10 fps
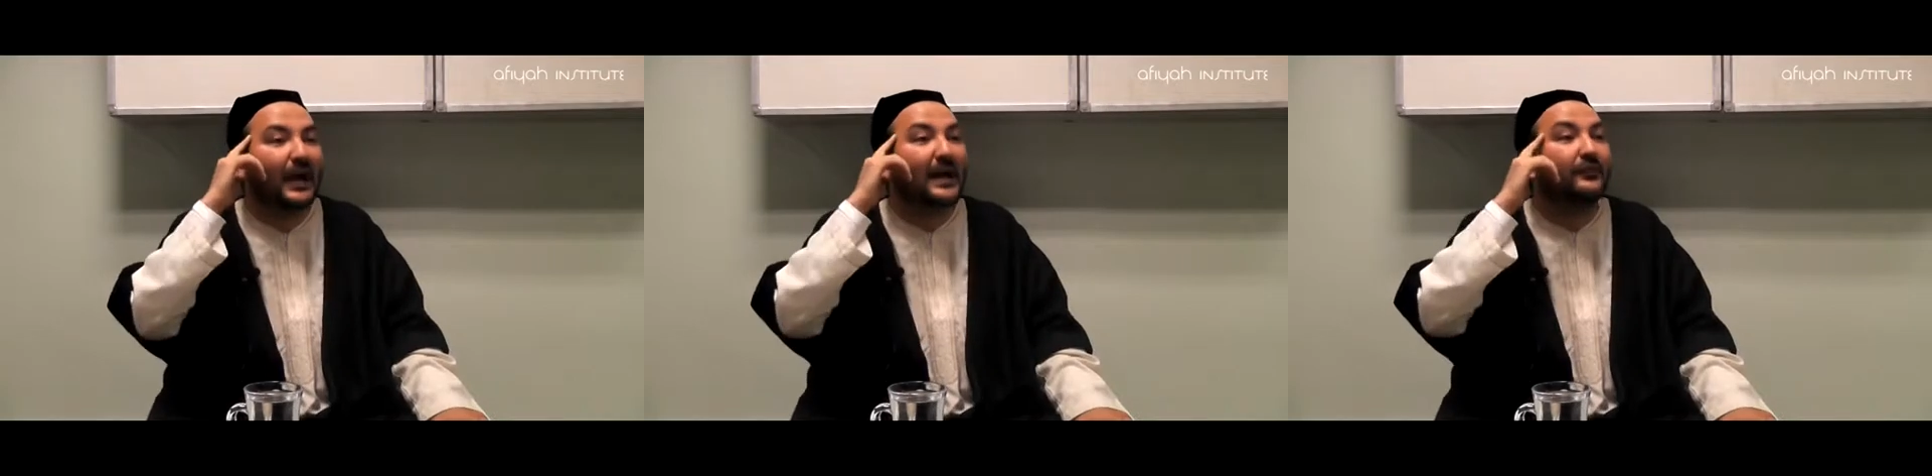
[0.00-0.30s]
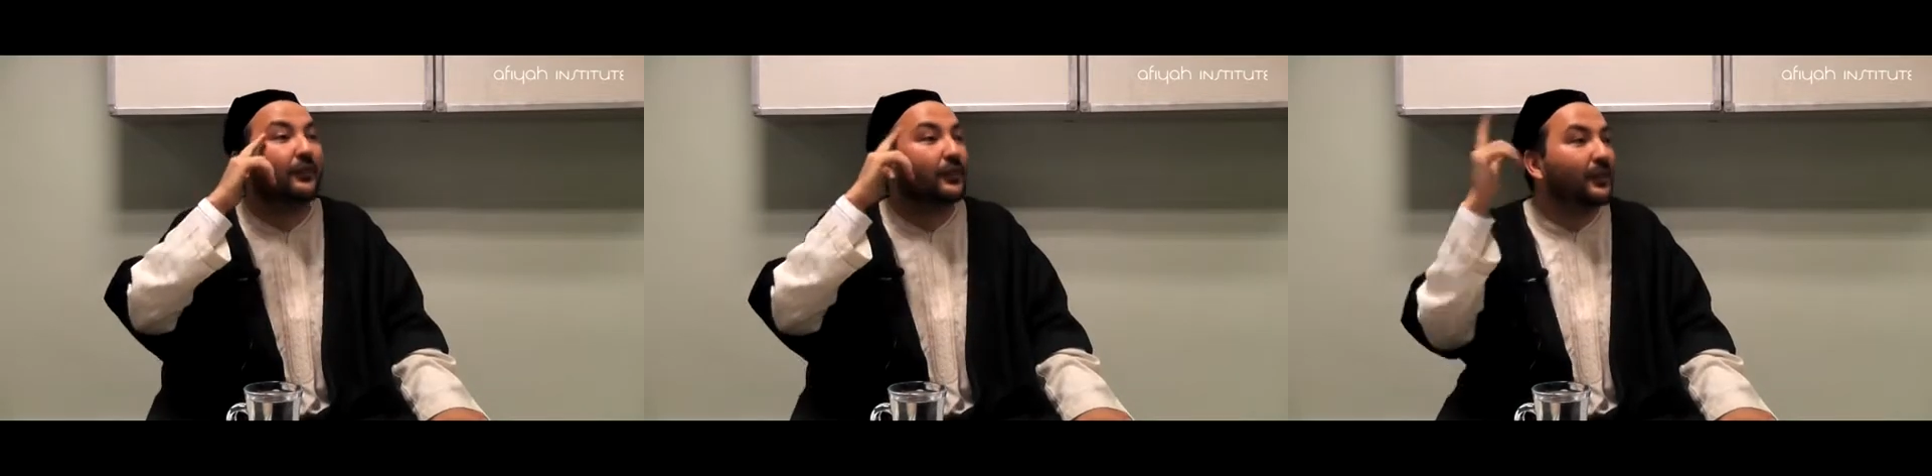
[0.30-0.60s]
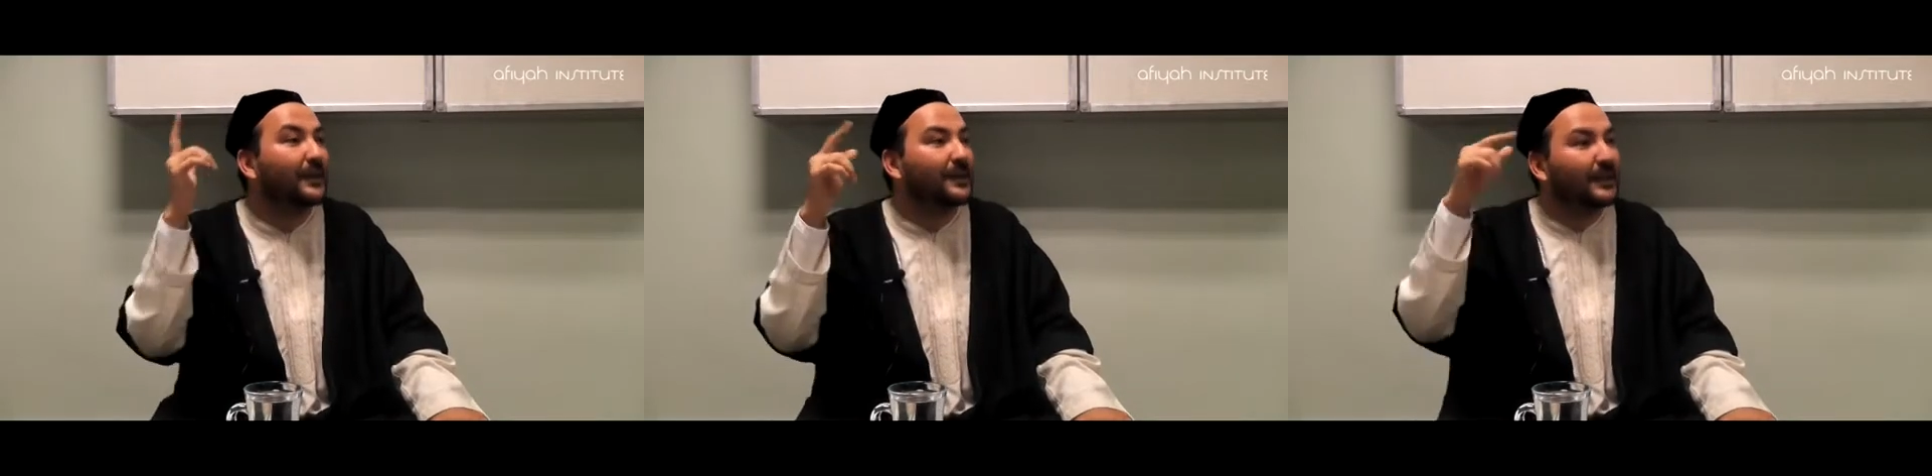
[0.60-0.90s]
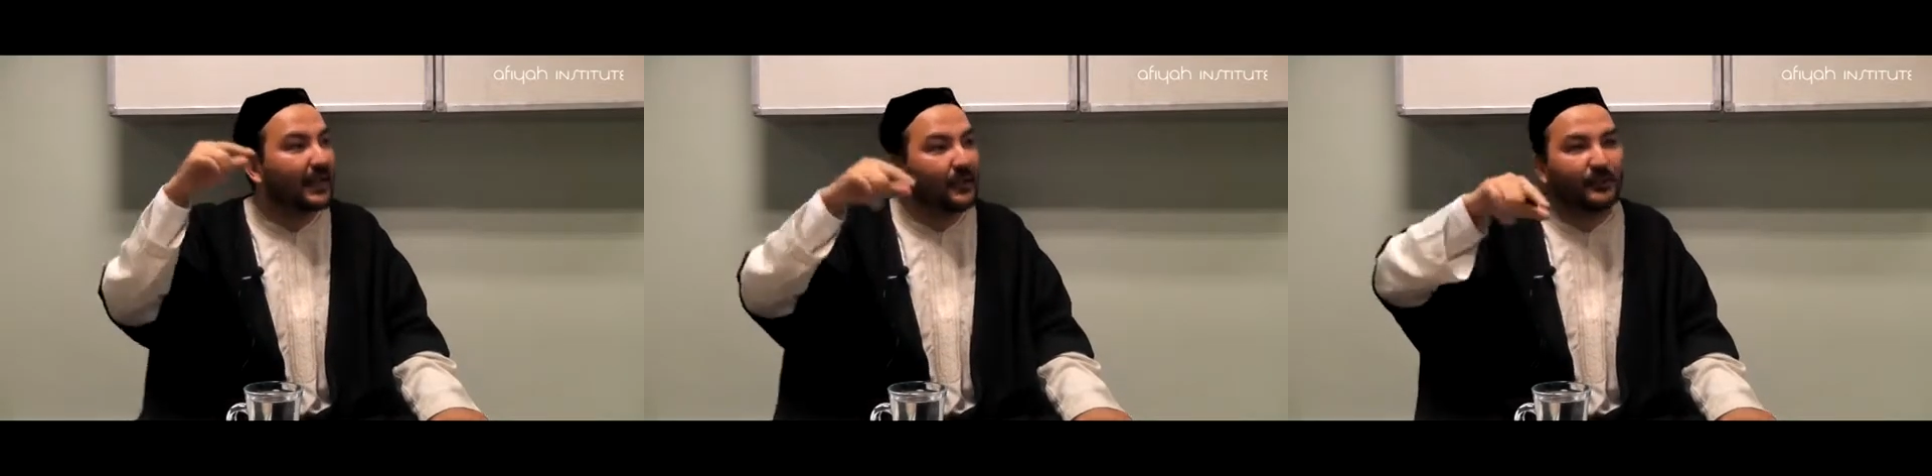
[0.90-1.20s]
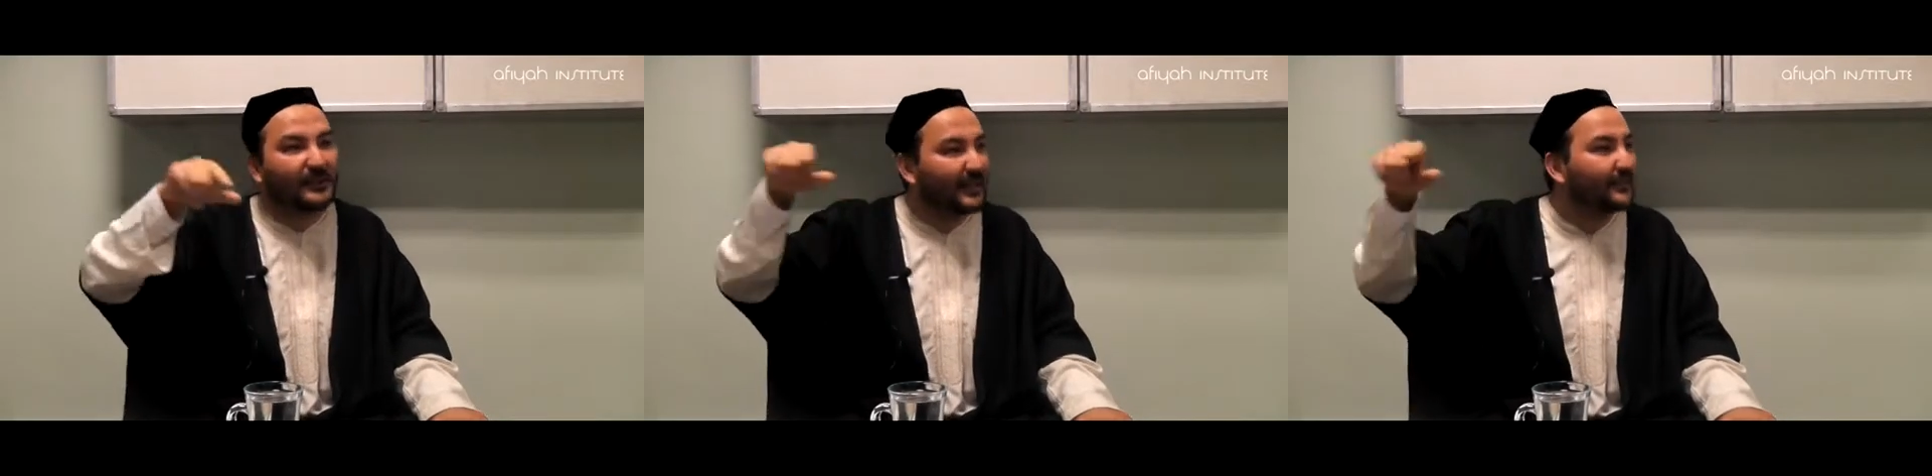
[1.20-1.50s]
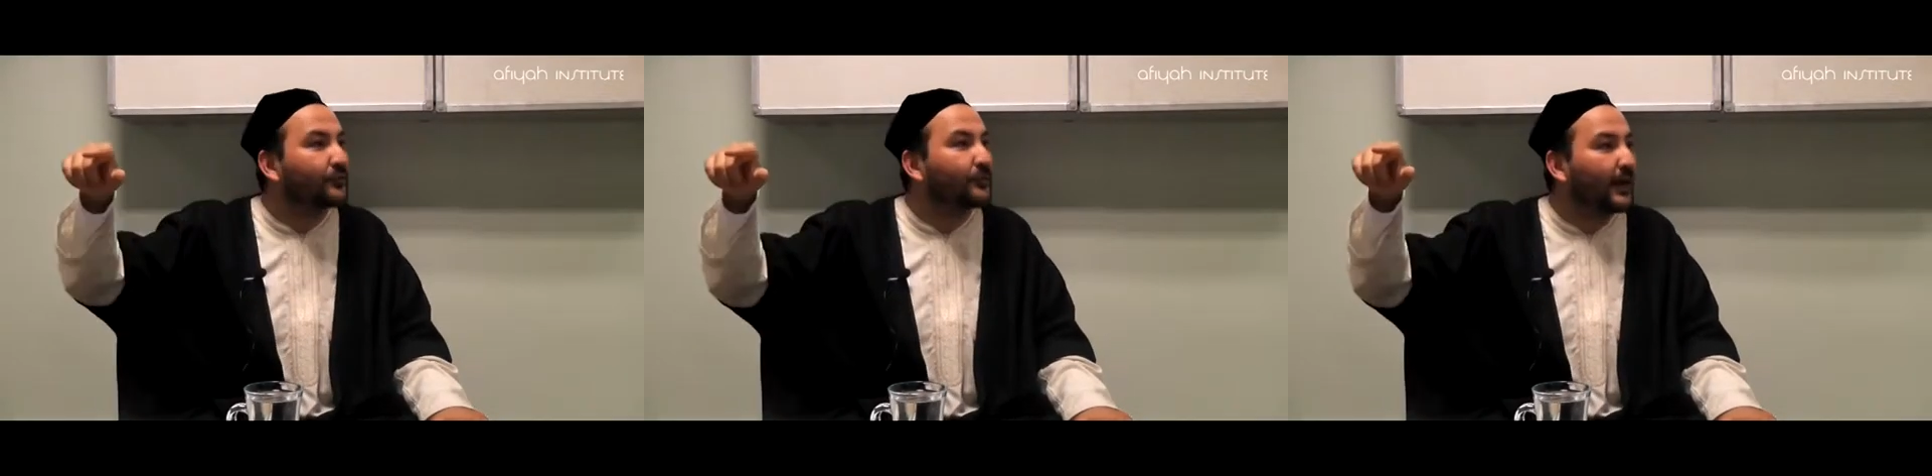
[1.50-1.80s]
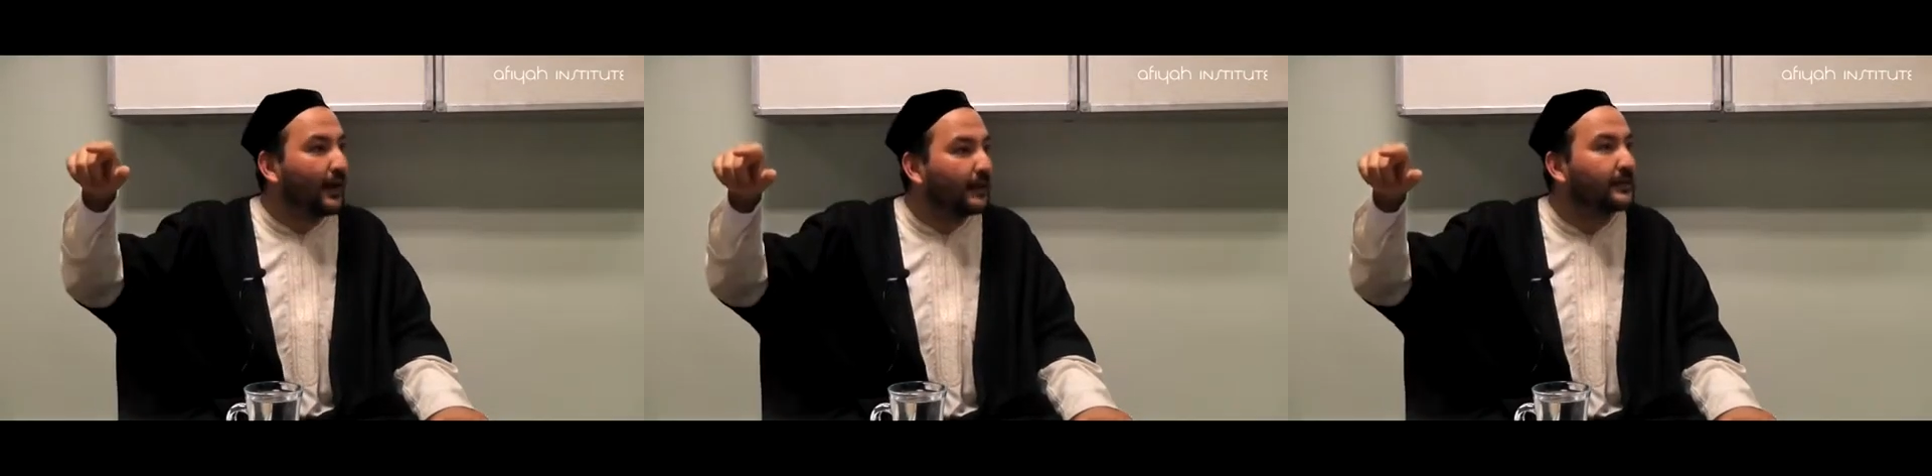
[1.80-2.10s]
I forgot that I was next to my
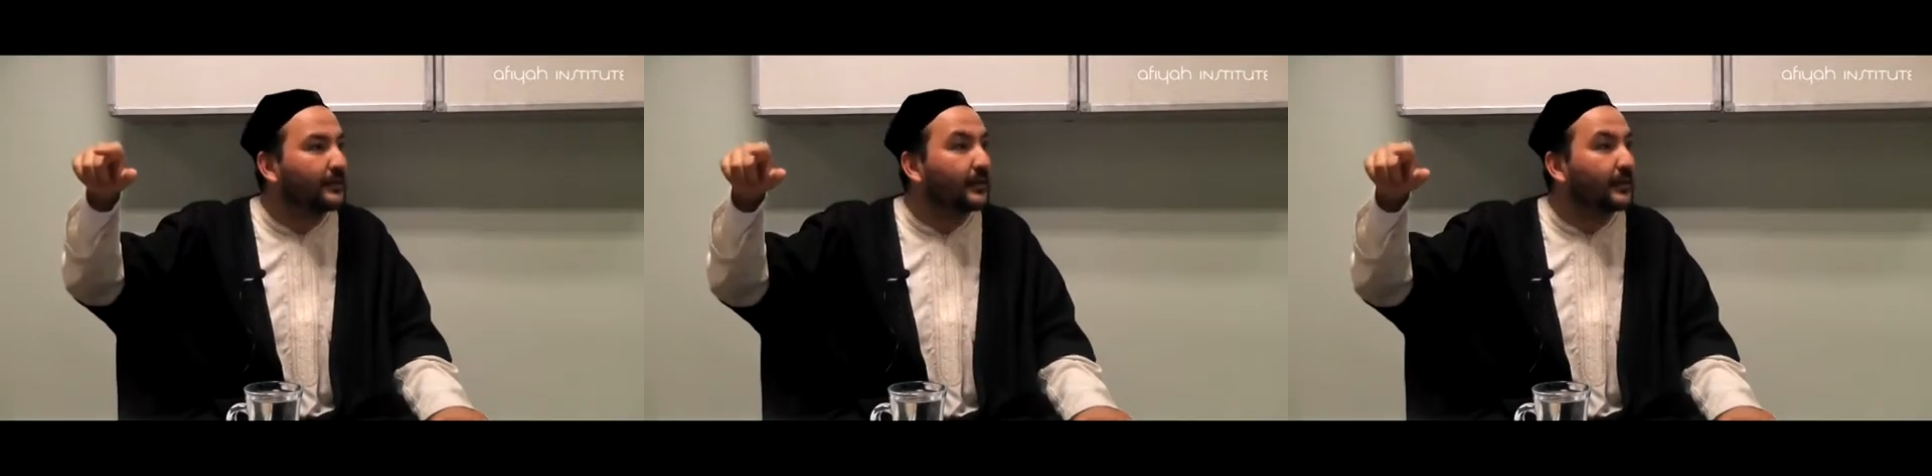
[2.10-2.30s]
uncle,